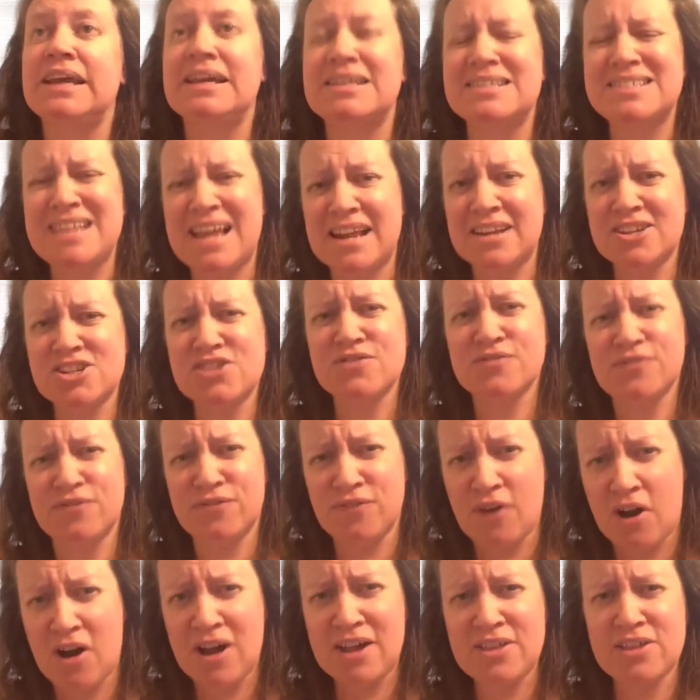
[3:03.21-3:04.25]
Intelligent
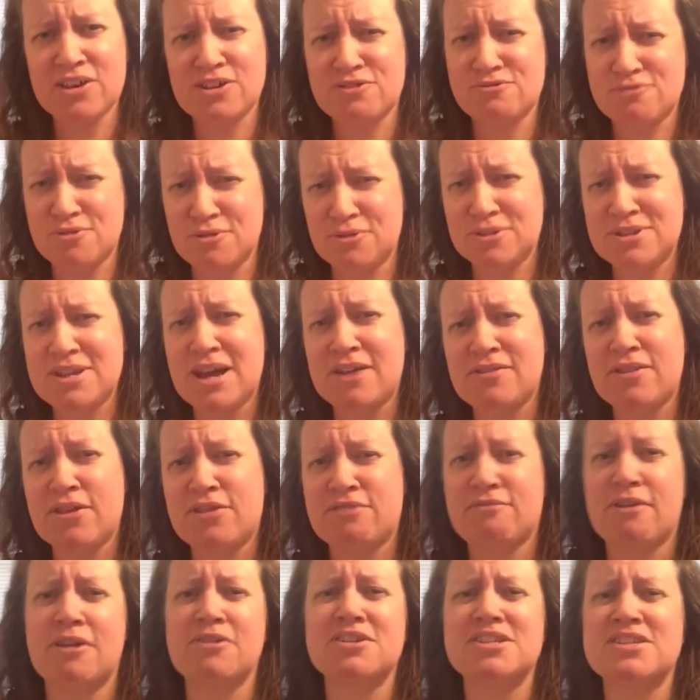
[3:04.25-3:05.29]
fire that crawled down the
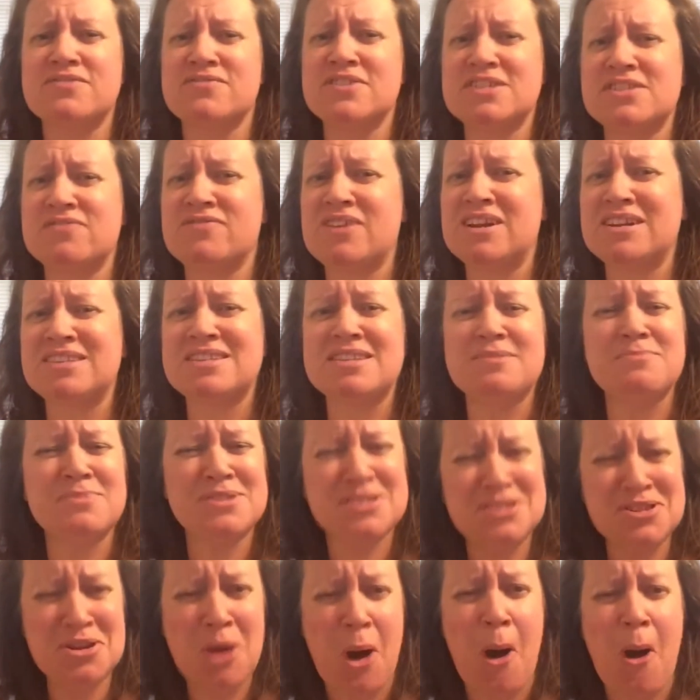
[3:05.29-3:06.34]
throats of its victims,
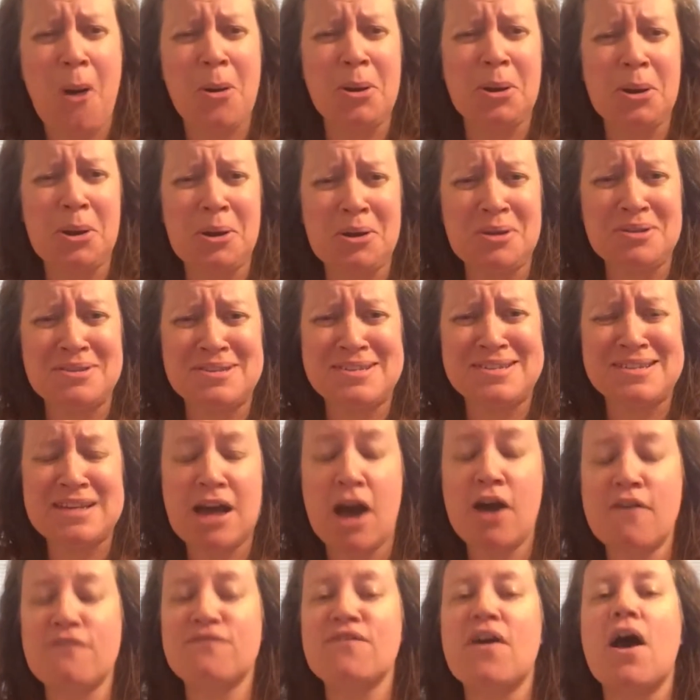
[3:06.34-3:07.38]
not good
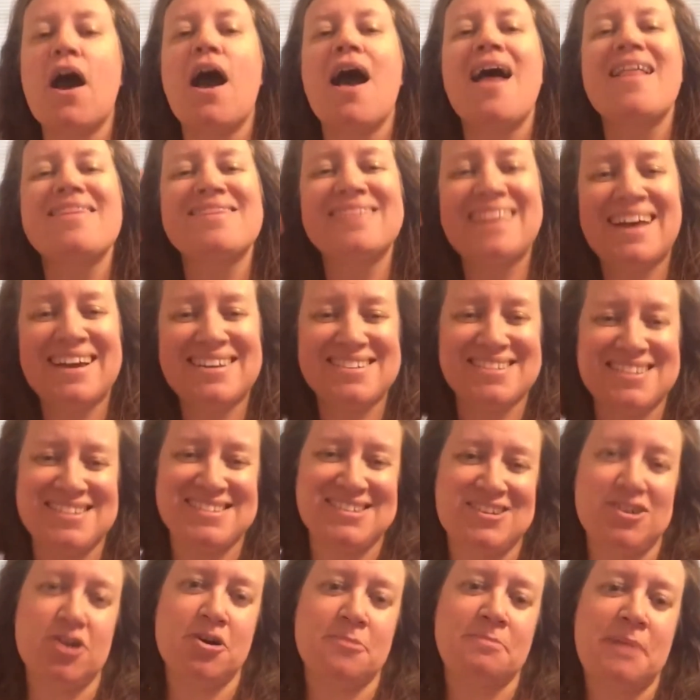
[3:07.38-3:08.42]
stuff. That says
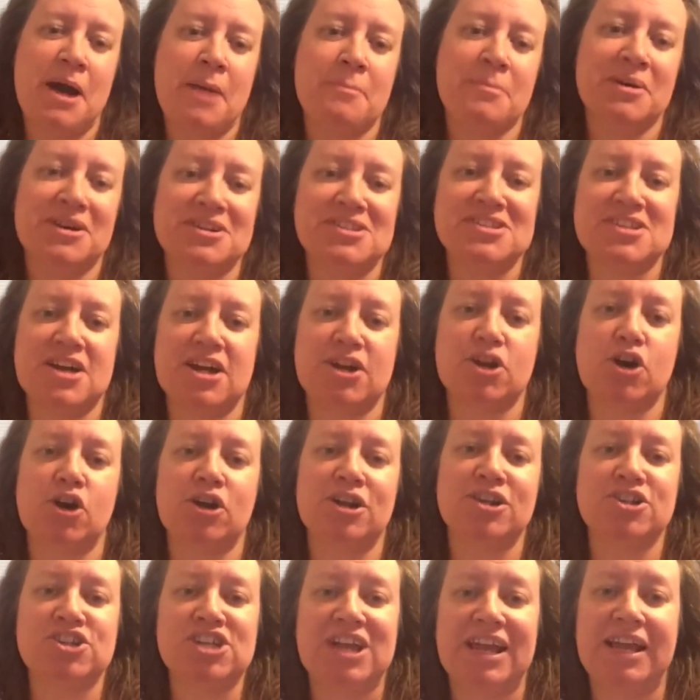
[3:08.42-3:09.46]
a lot about my
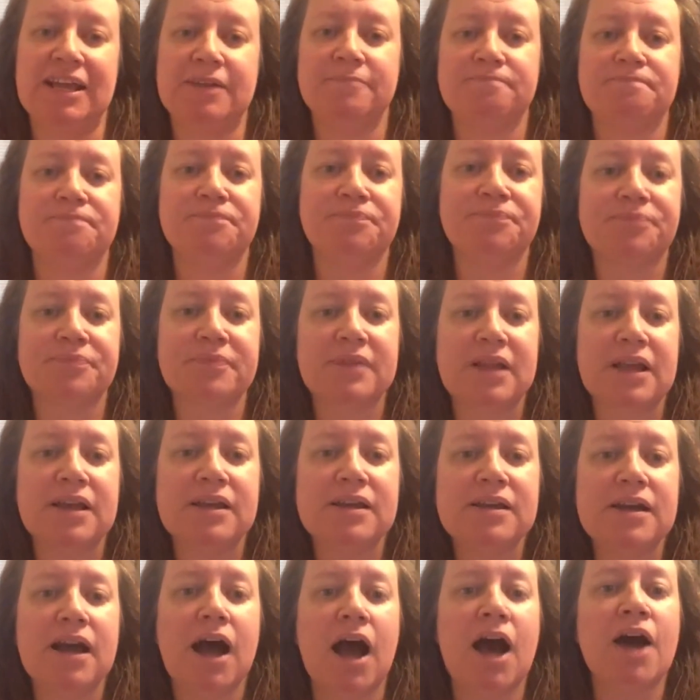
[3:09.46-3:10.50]
psychology.
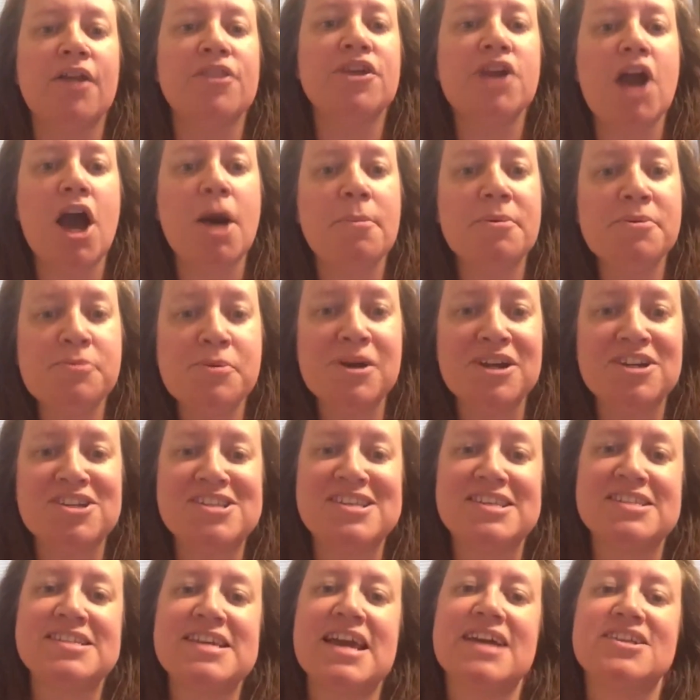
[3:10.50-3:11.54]
The Urban Witch
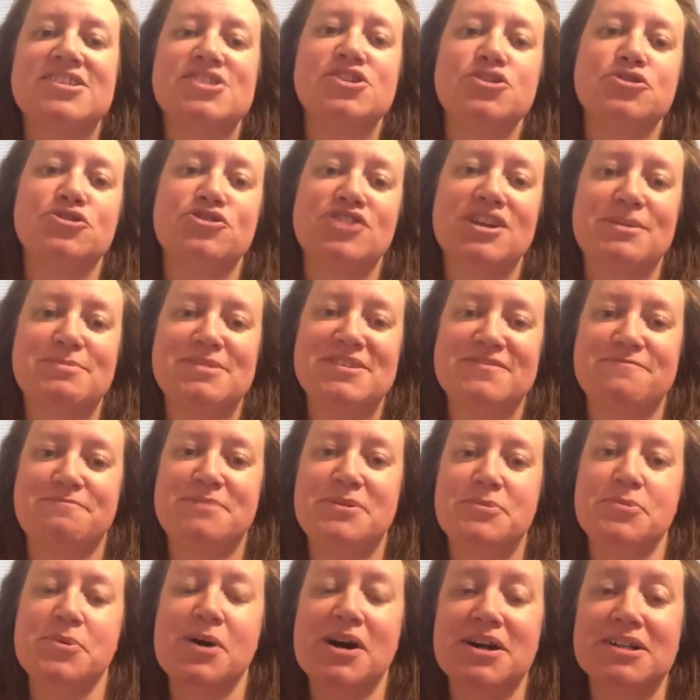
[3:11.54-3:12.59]
says, yes, your dreams have
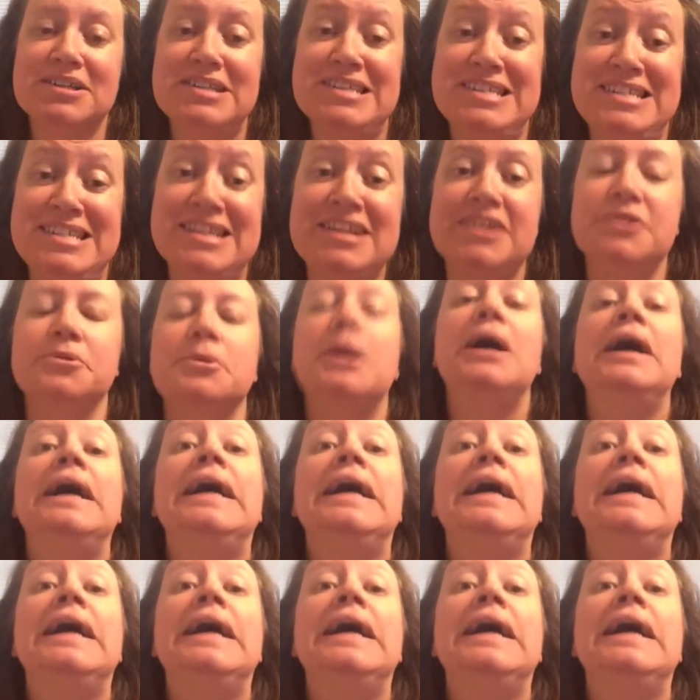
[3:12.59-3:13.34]
been wild too.